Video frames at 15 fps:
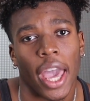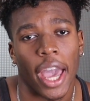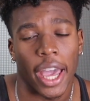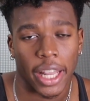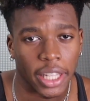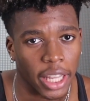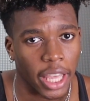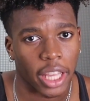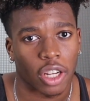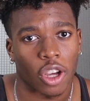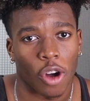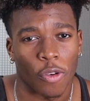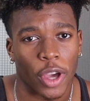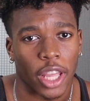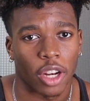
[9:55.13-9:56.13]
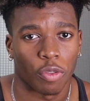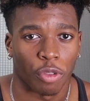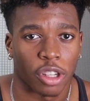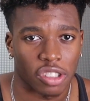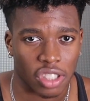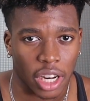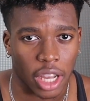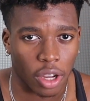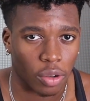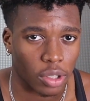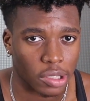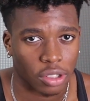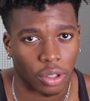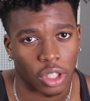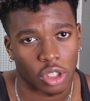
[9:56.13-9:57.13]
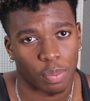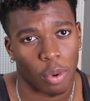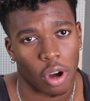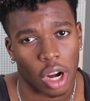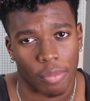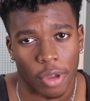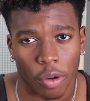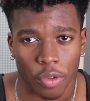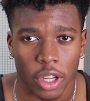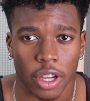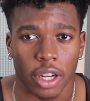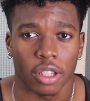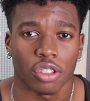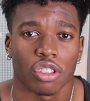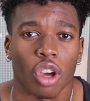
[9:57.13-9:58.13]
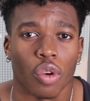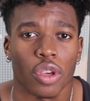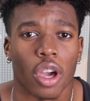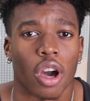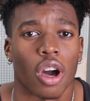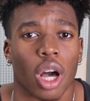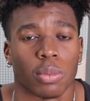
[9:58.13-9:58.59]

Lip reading: and then go ahead and rinse it out. So this part I'm not really gonna show y'all.